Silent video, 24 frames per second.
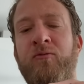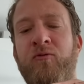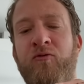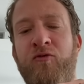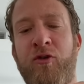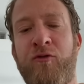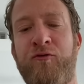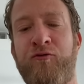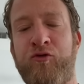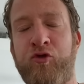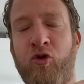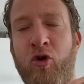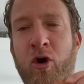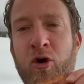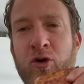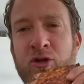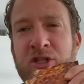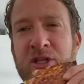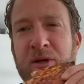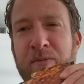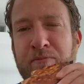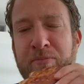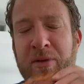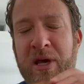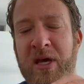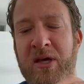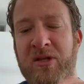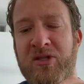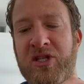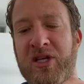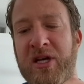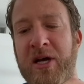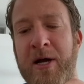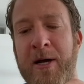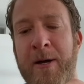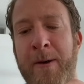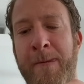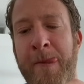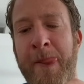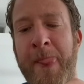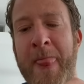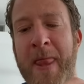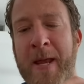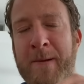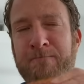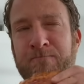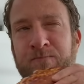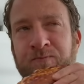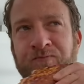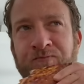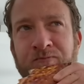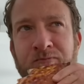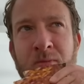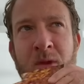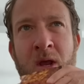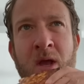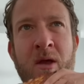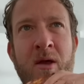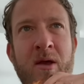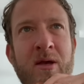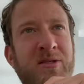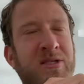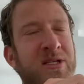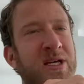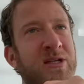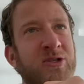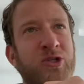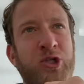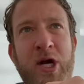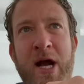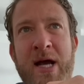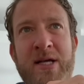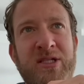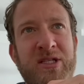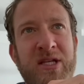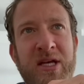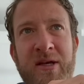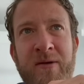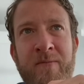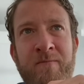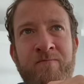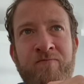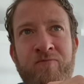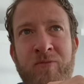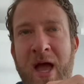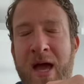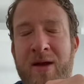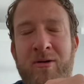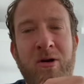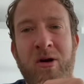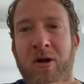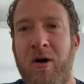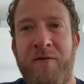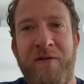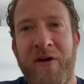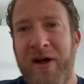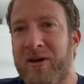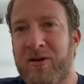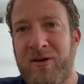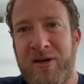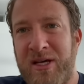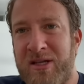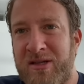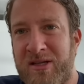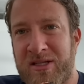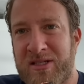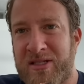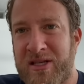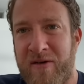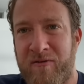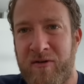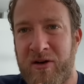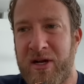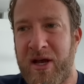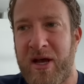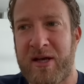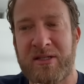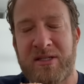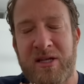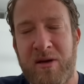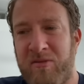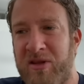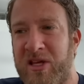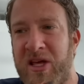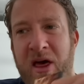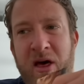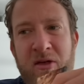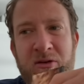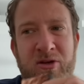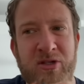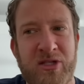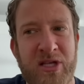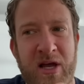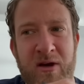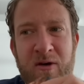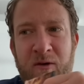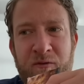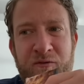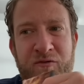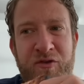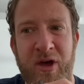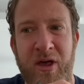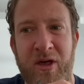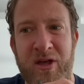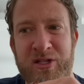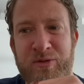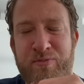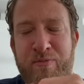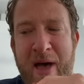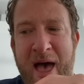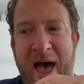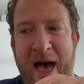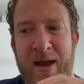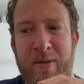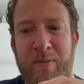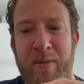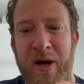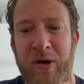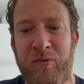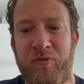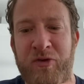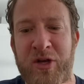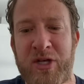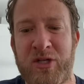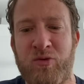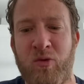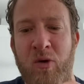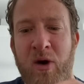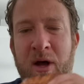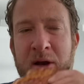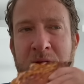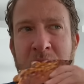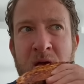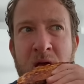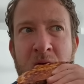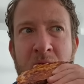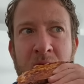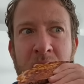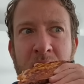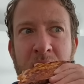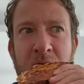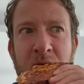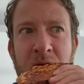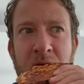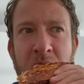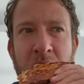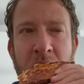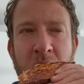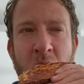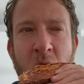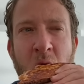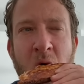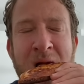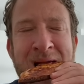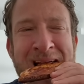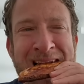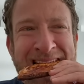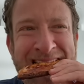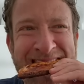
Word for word: For frozen pizza, it's interesting. I don't know if I could eat this every night. Some of the others I don't feel as bad about. This one, I'm gonna go.